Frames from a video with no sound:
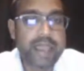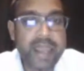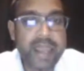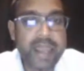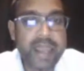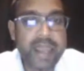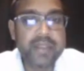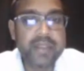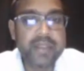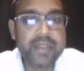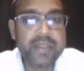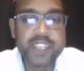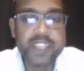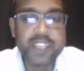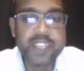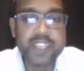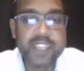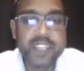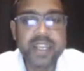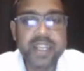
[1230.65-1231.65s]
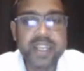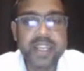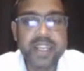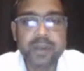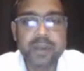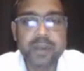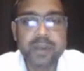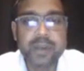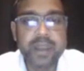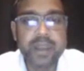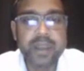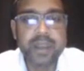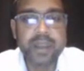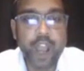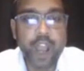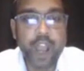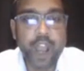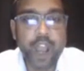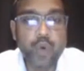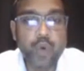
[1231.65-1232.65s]
And third element,
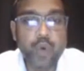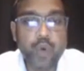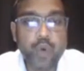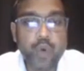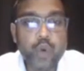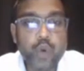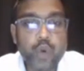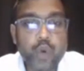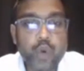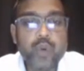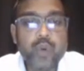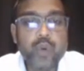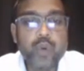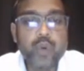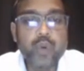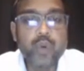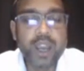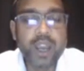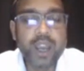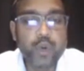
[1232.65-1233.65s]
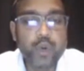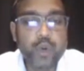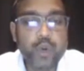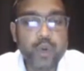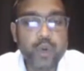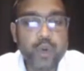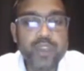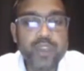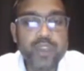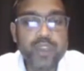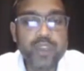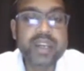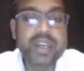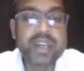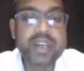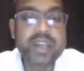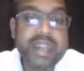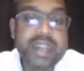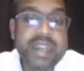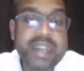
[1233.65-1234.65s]
how do we
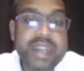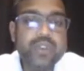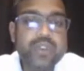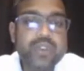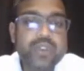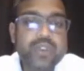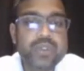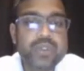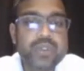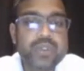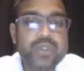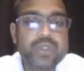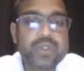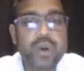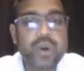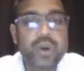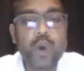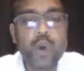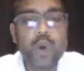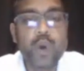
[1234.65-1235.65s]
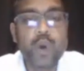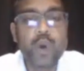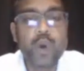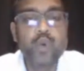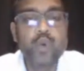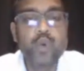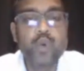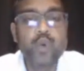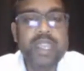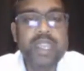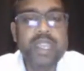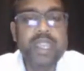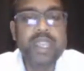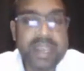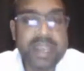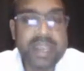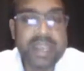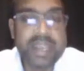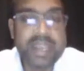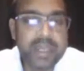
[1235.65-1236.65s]
reduce or how do we
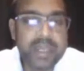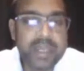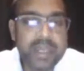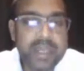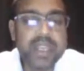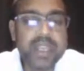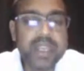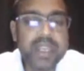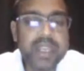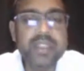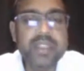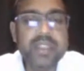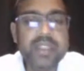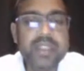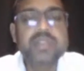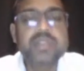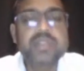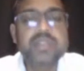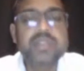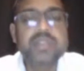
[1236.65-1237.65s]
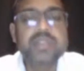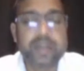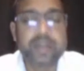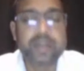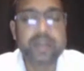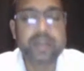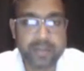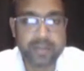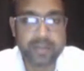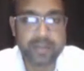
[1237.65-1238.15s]
eliminate this threat?